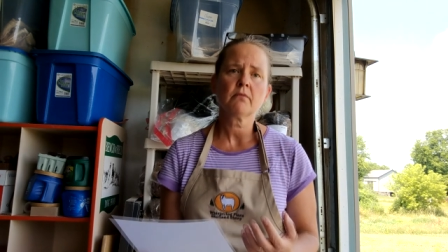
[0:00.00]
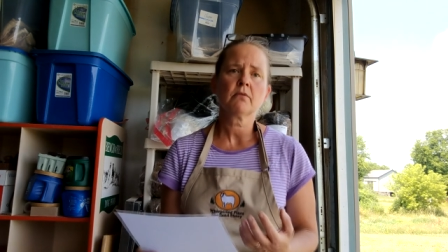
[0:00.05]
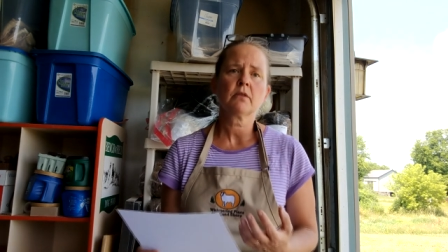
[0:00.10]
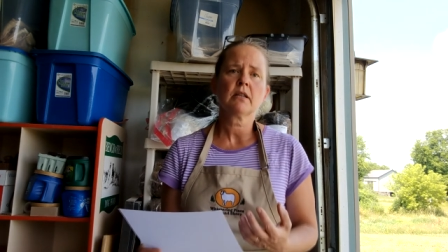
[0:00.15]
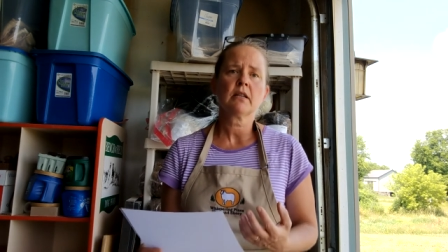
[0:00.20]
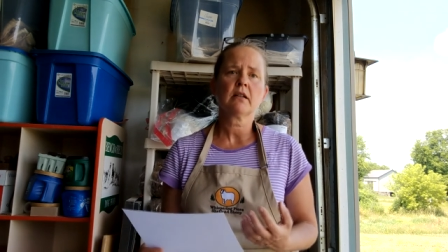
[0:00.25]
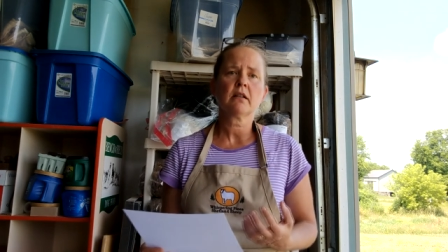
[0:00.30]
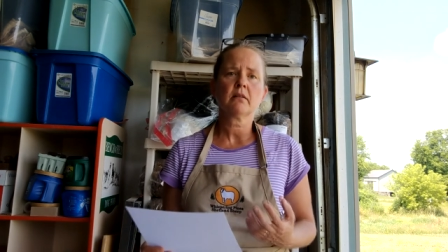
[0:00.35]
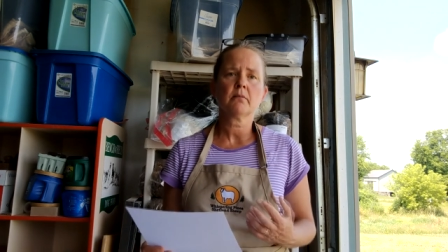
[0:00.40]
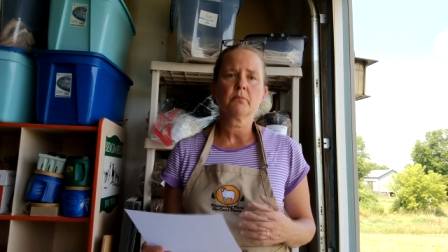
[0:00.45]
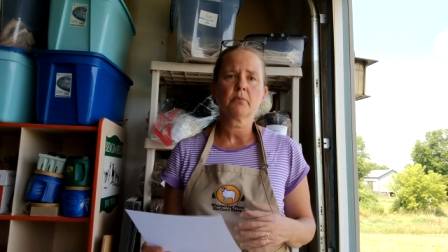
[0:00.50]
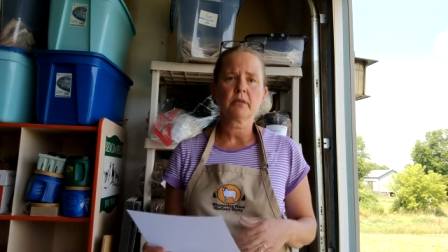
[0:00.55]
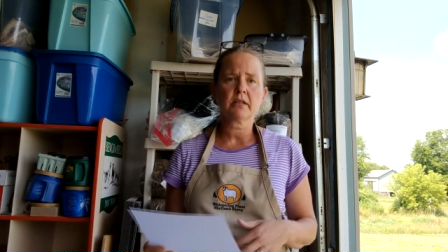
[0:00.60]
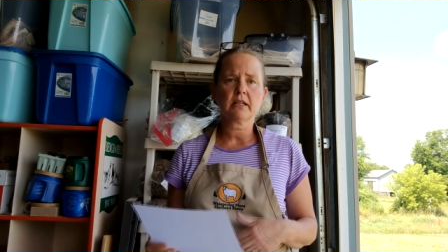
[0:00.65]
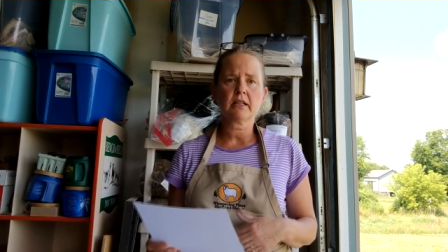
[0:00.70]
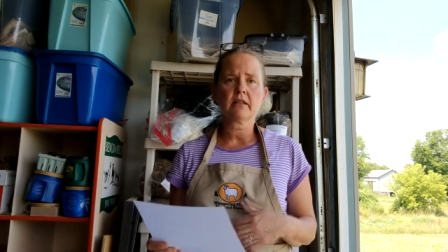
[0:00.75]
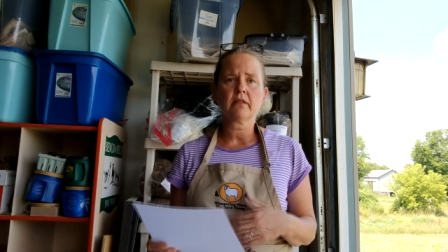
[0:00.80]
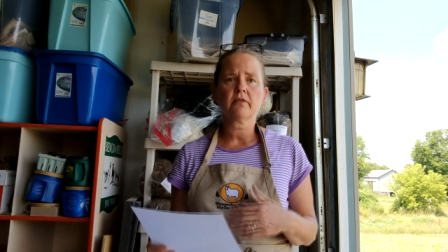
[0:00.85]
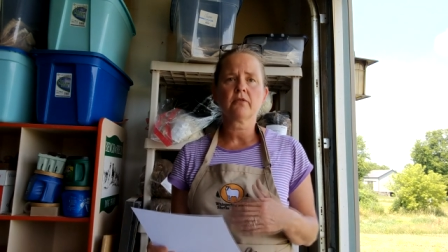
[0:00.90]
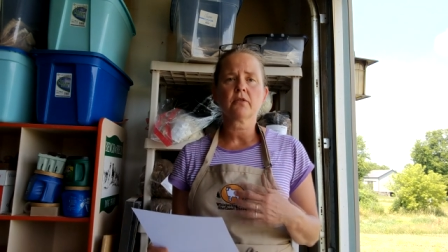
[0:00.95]
We are
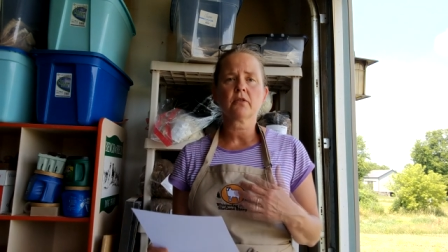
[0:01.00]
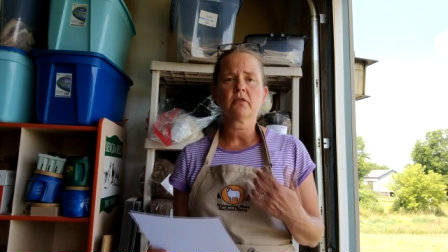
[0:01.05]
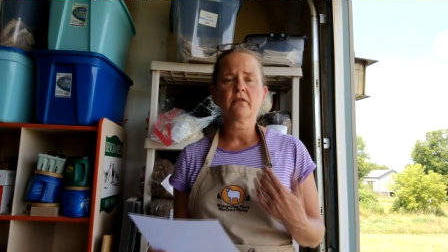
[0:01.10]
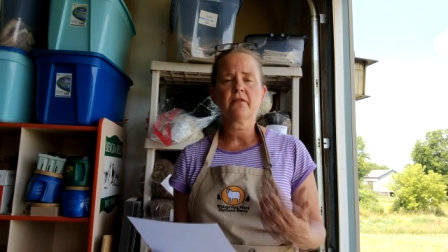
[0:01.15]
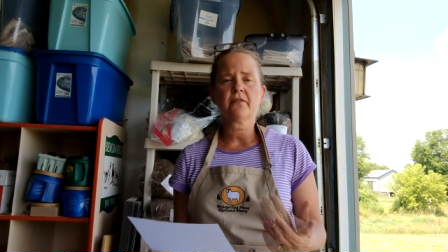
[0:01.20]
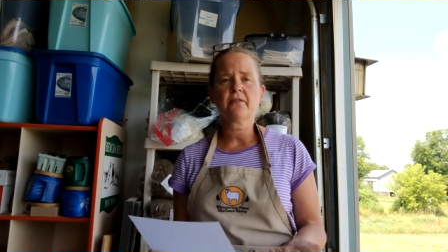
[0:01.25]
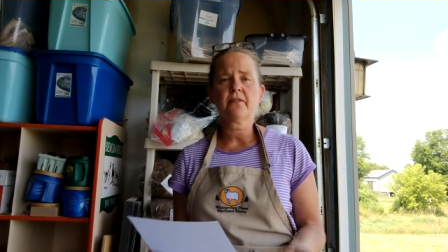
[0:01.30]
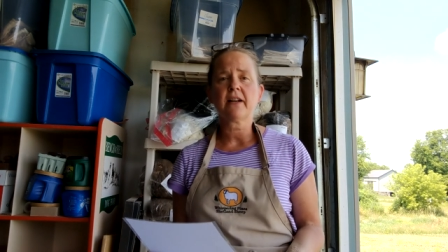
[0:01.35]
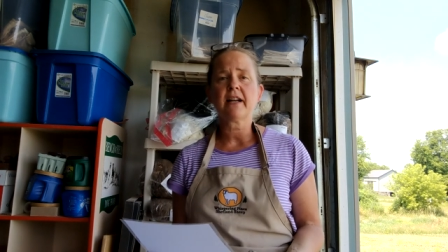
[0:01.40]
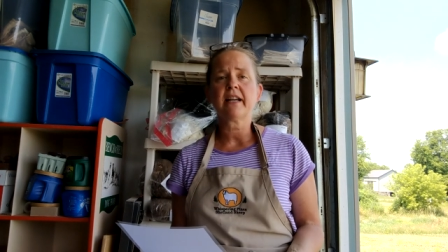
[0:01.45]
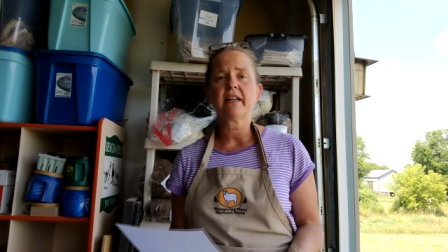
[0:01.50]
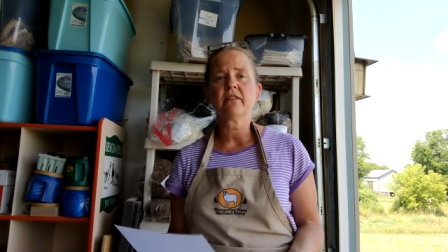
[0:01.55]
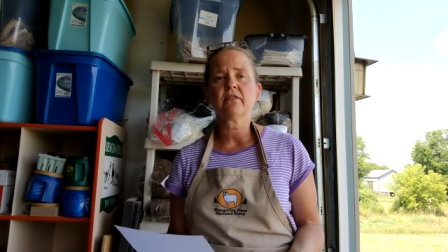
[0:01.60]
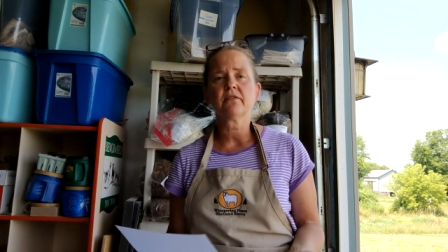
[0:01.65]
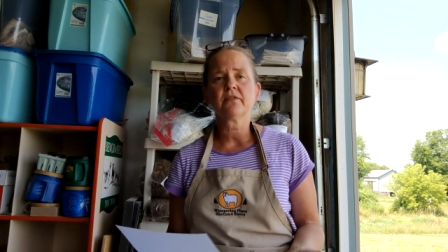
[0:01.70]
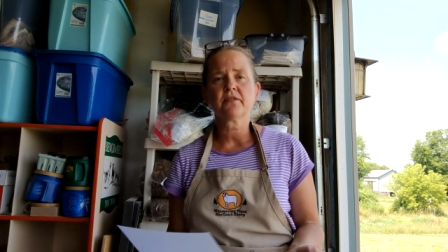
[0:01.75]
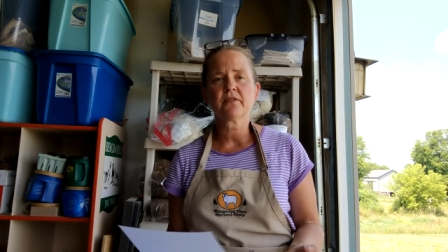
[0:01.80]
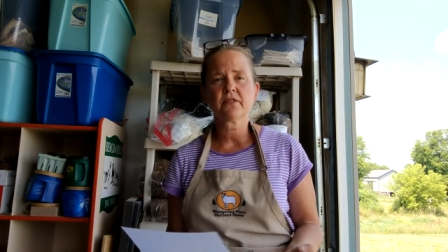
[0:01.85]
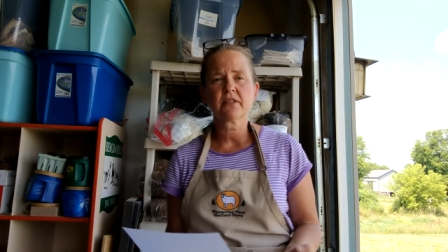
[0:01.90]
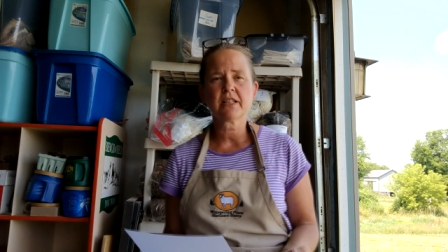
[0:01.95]
breeding for fine
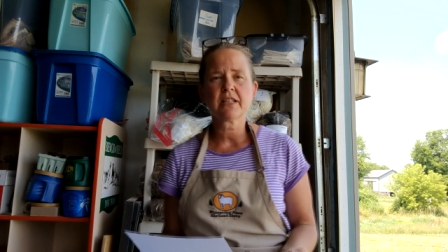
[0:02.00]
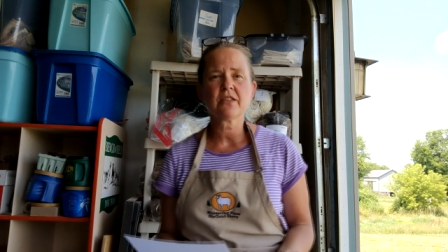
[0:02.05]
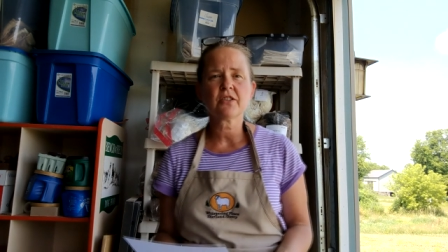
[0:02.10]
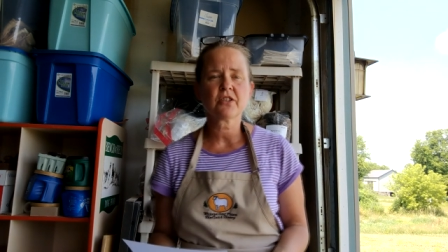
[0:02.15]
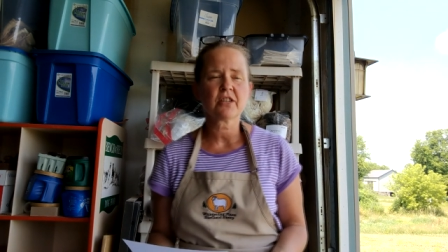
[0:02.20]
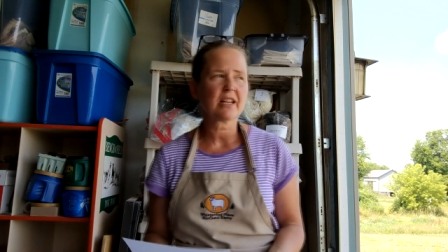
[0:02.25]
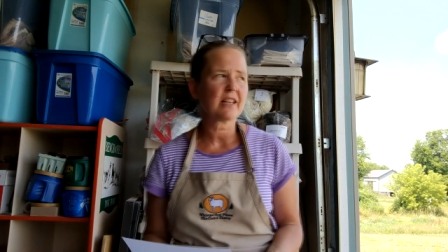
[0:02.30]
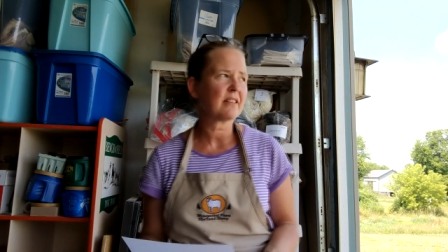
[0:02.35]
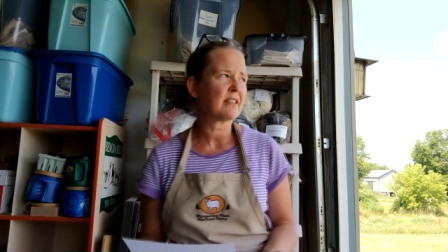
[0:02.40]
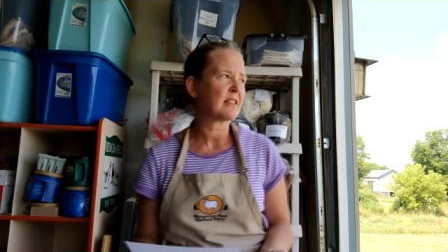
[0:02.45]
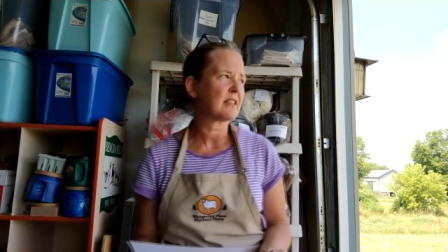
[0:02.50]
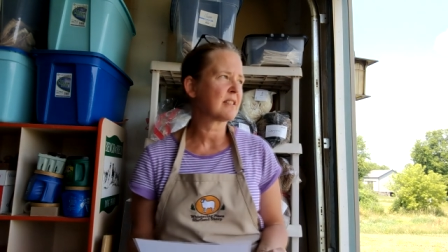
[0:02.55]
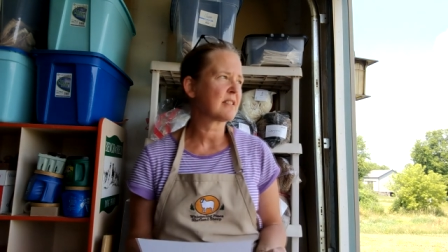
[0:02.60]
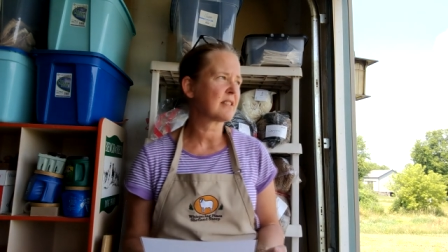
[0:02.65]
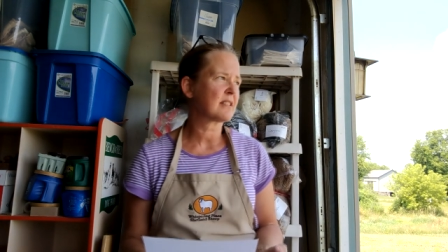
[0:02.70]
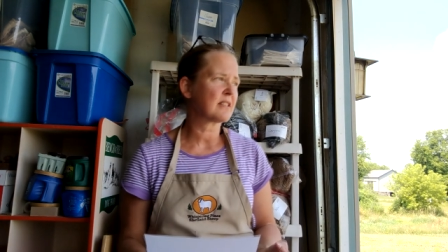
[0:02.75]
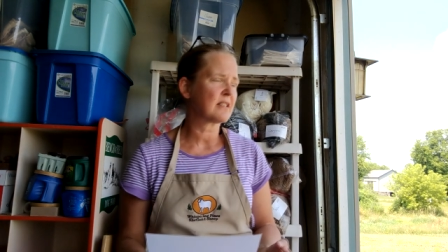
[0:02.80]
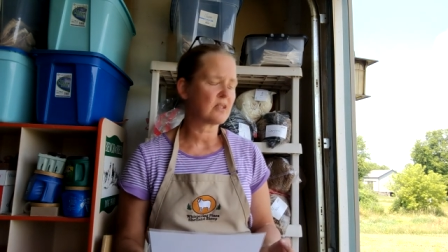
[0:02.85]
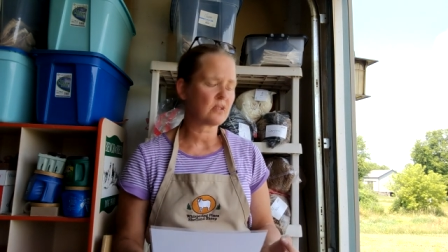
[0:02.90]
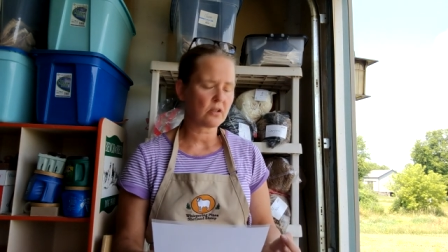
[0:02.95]
fleece
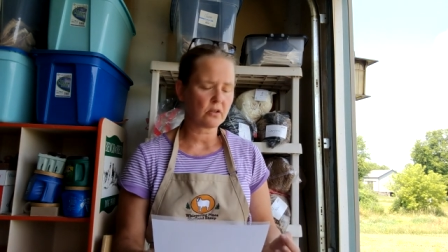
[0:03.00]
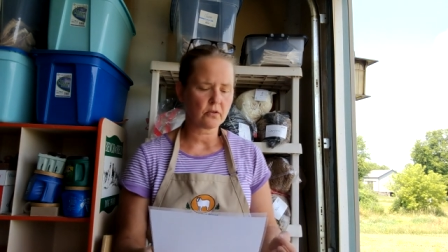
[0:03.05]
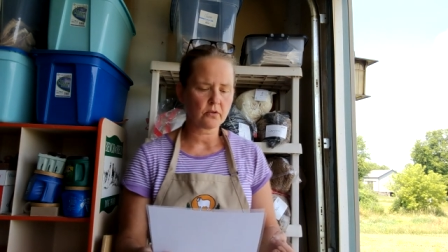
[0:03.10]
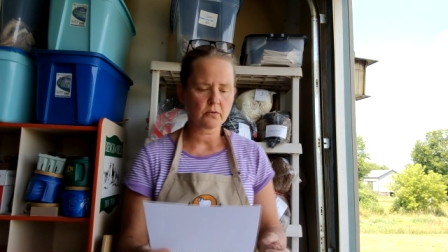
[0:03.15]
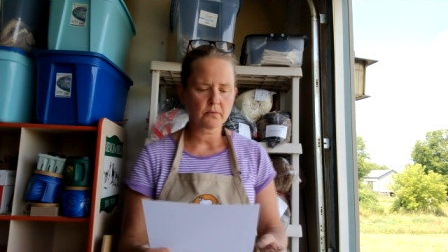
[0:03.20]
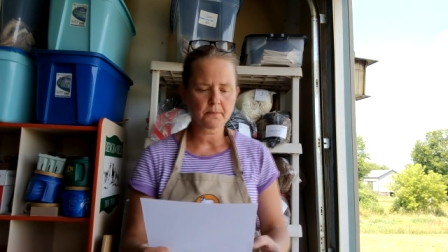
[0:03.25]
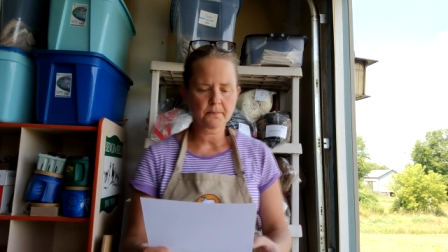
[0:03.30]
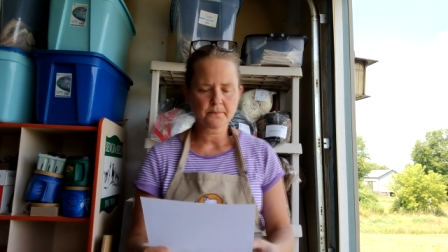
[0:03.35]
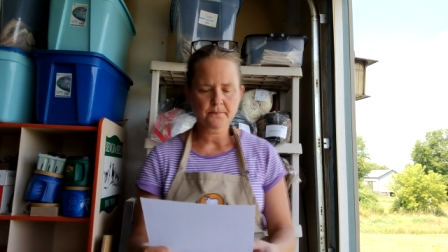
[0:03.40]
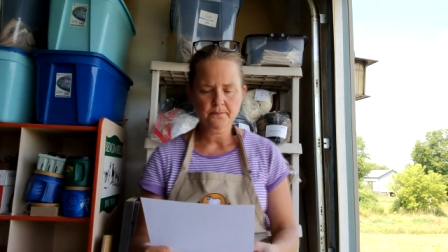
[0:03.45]
Shetlands, so